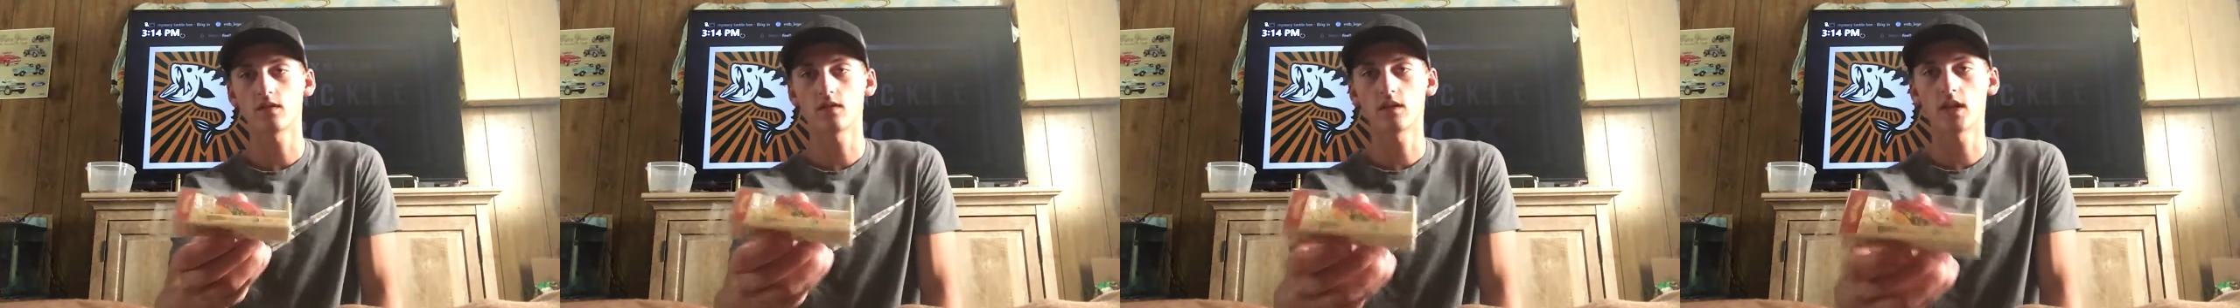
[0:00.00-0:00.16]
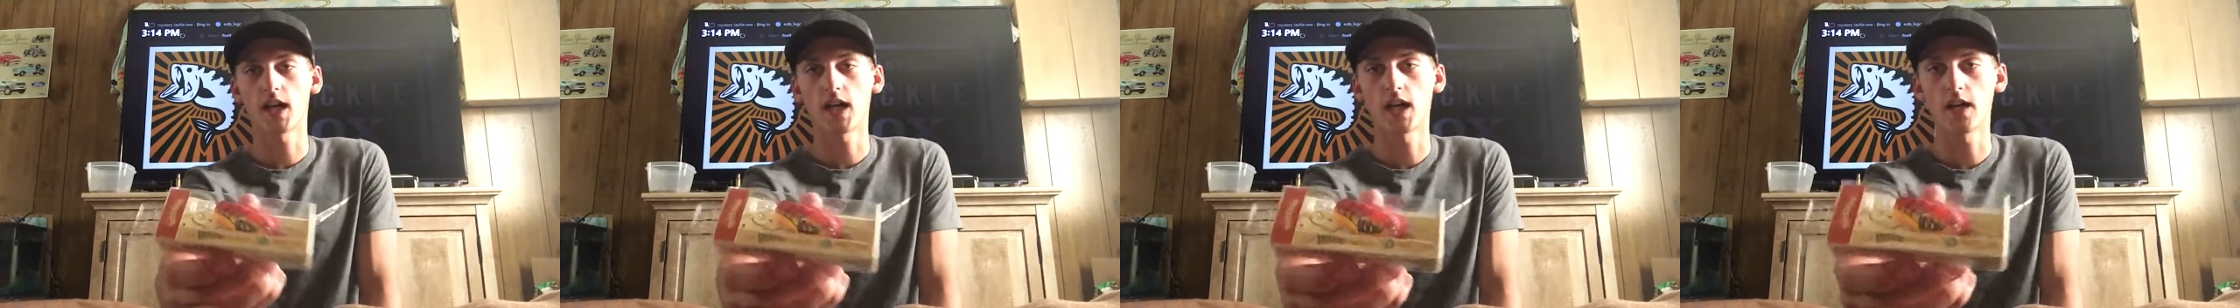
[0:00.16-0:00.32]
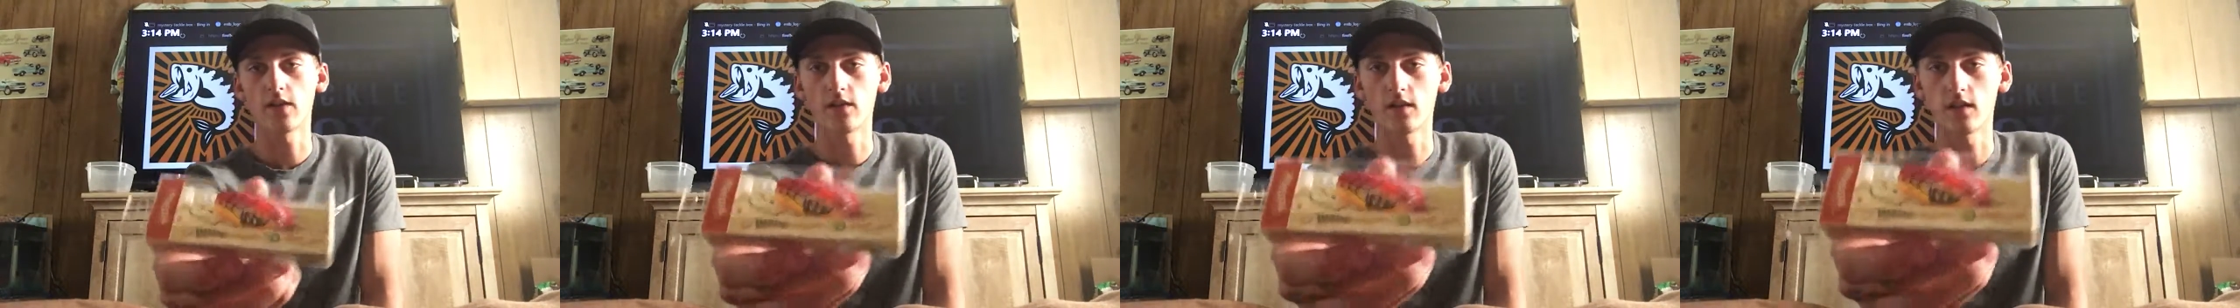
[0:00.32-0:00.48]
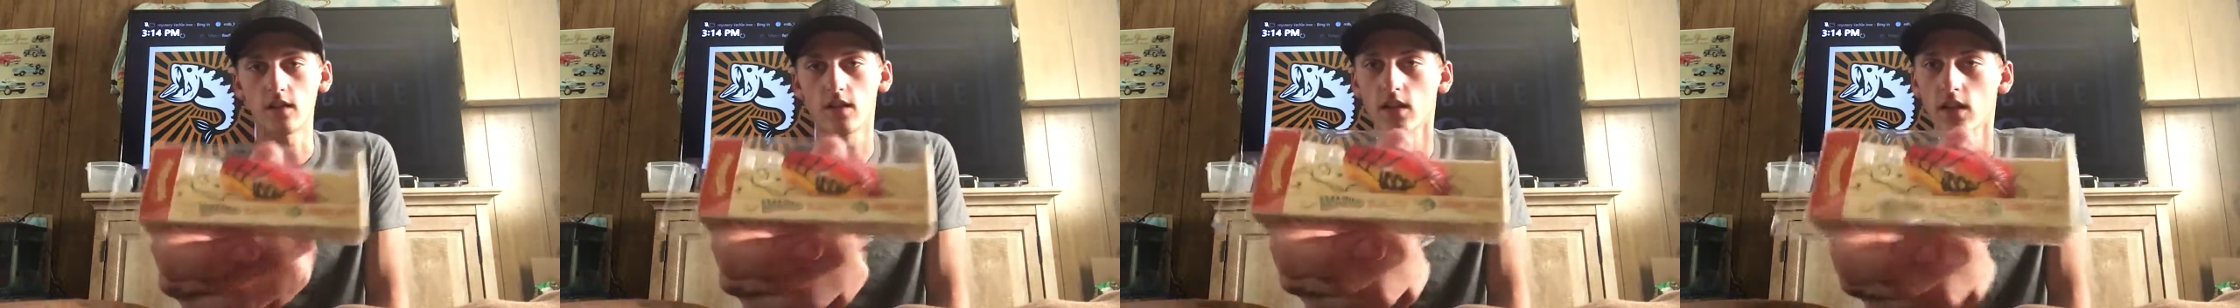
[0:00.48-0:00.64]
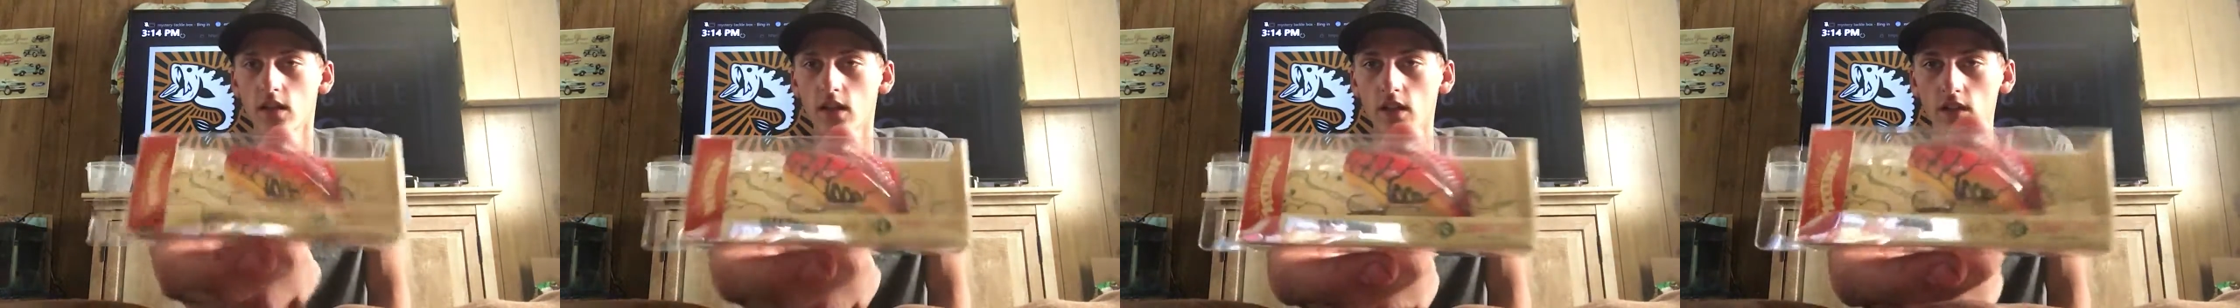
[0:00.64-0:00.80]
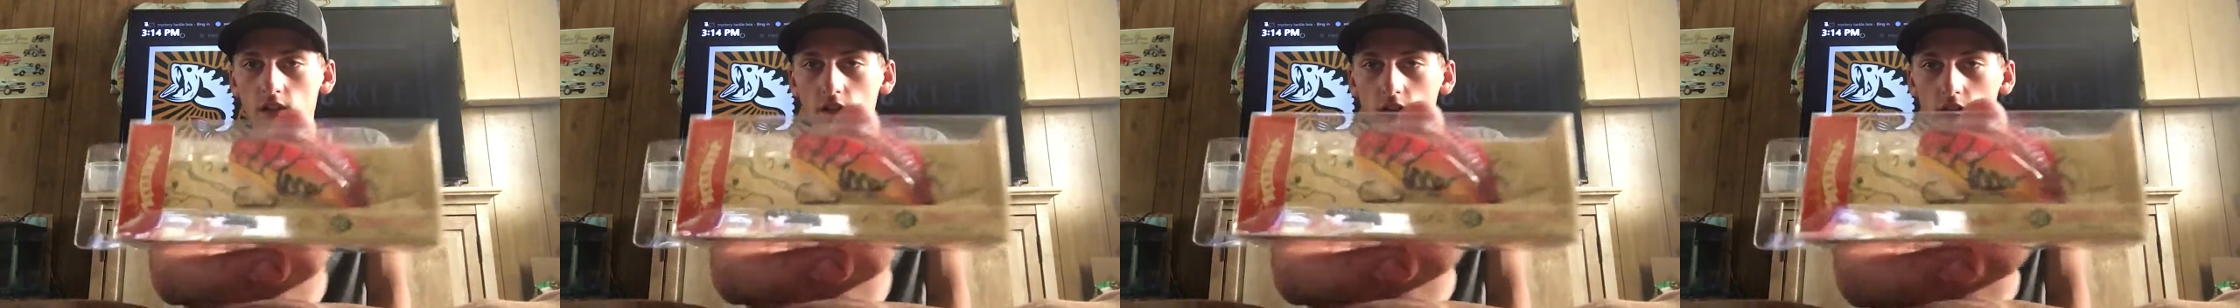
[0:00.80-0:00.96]
diving
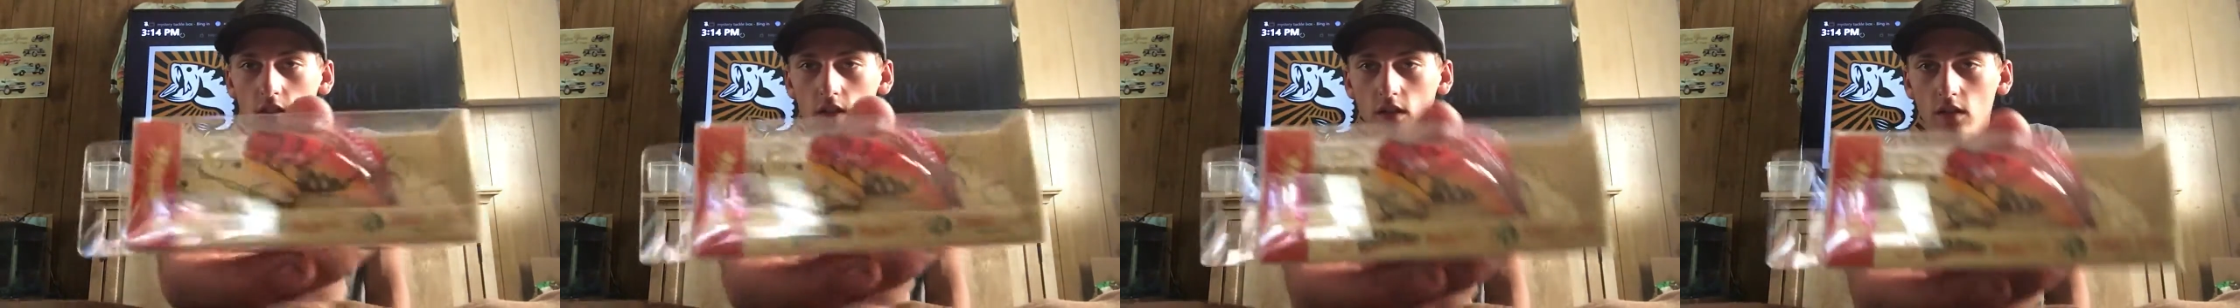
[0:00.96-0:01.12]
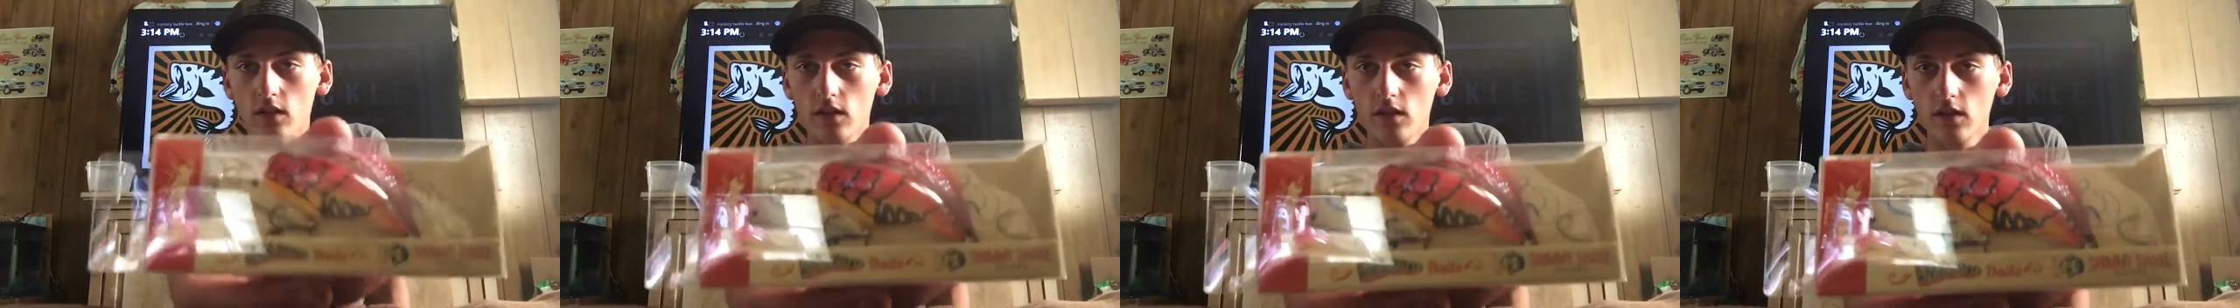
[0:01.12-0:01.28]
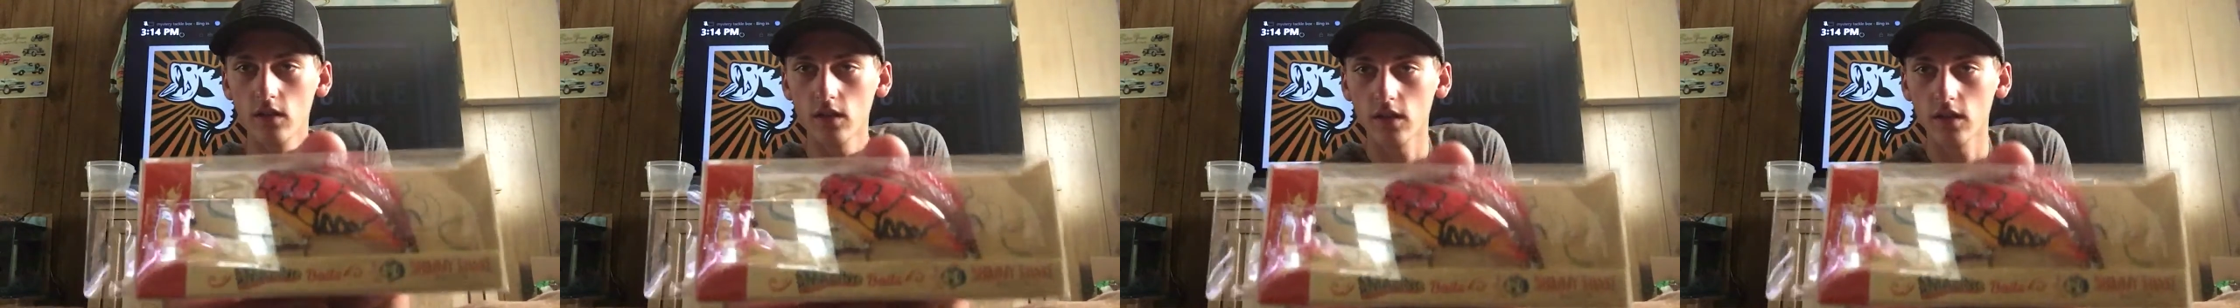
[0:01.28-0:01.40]
thing too.